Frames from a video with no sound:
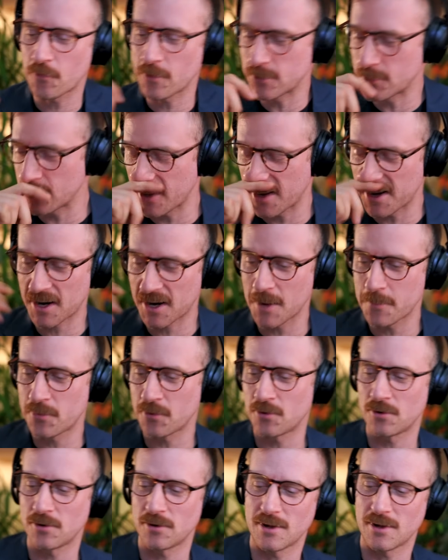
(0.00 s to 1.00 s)
we do that, a
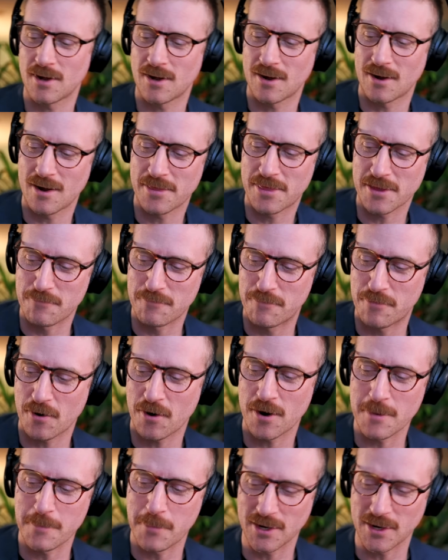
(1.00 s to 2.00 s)
couple, I think,
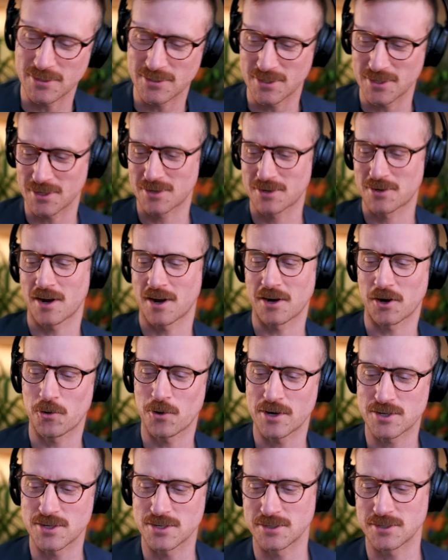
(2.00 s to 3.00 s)
very basic kind of
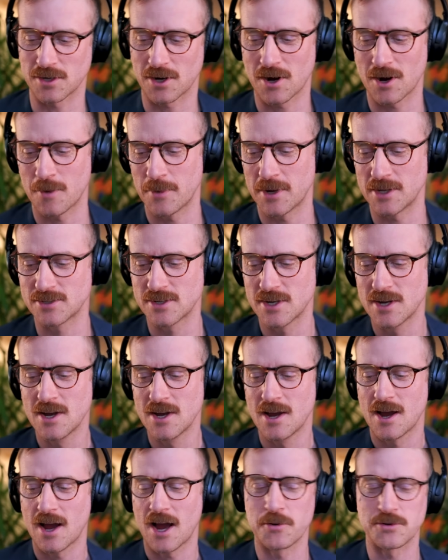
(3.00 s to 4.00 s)
questions and comments.
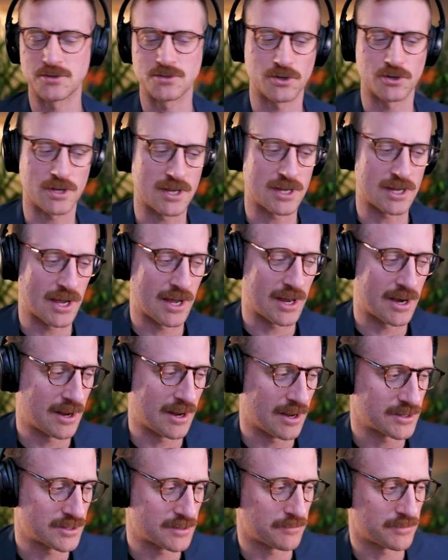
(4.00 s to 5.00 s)
I was looking
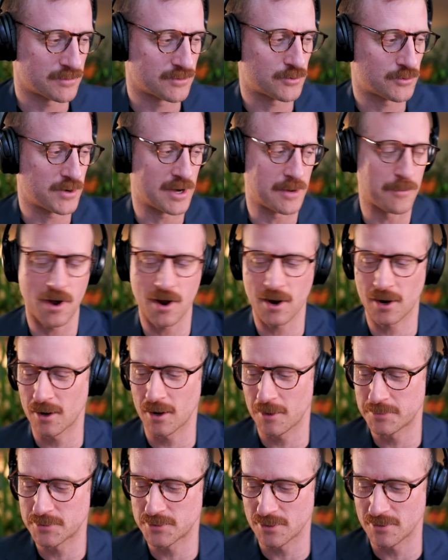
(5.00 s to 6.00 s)
at some 3D
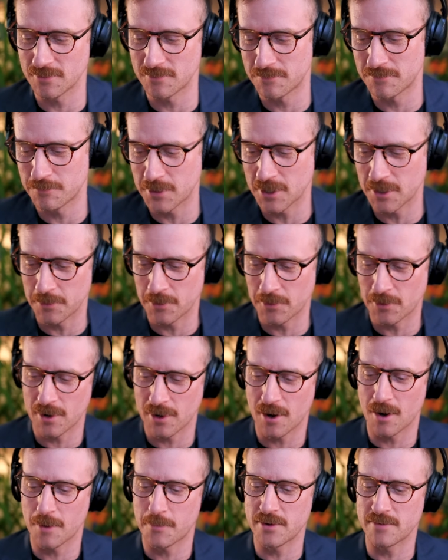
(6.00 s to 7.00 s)
mock-ups of
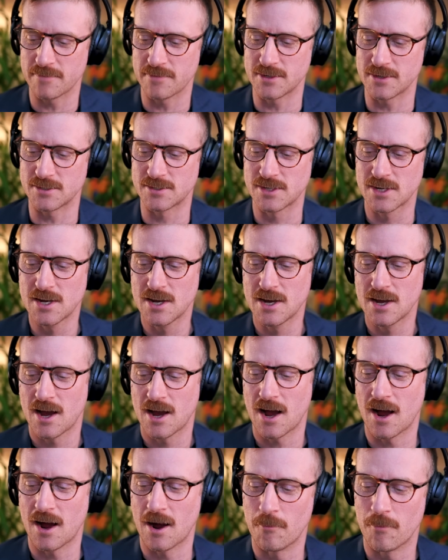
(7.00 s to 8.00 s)
BWR RPVs.
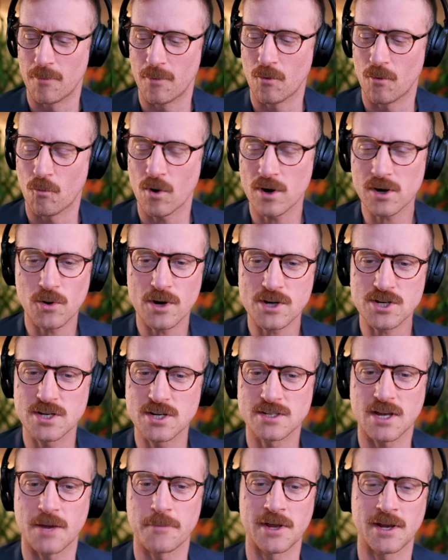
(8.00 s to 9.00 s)
One question
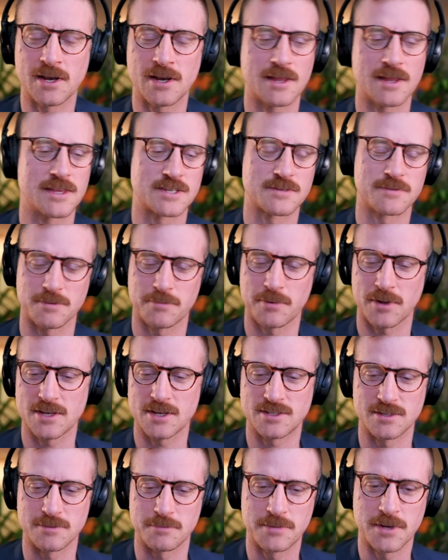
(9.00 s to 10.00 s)
is, I mean, and this
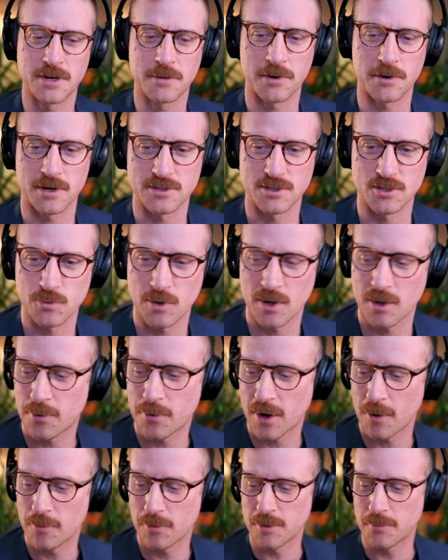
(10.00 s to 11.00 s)
applies to PWRs as well,
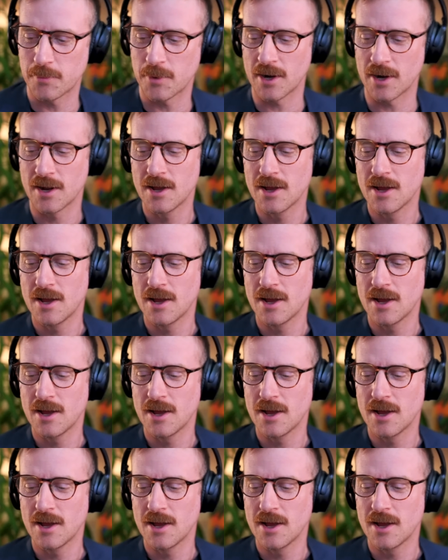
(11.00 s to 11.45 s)
probably, but